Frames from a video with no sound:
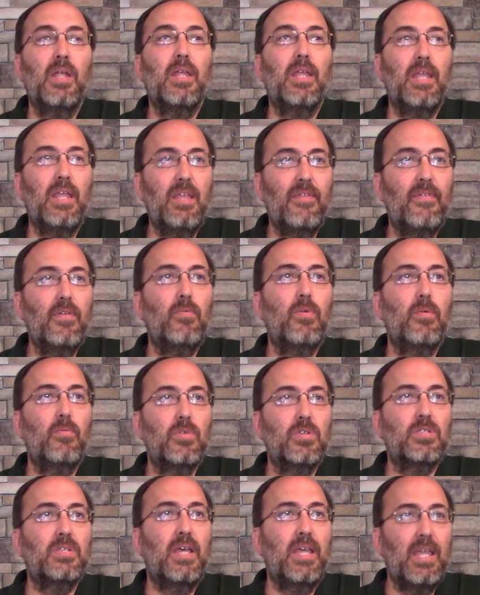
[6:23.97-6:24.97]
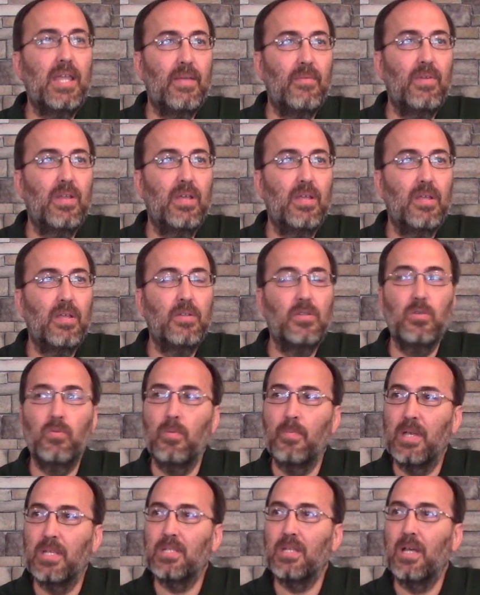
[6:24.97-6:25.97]
Even when we're saved, do
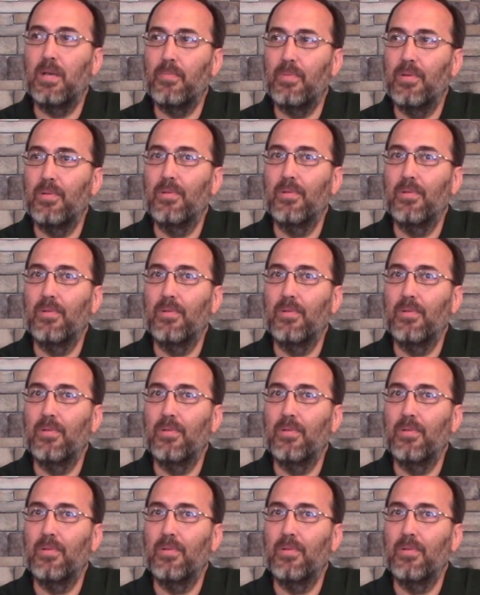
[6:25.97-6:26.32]
we mess up?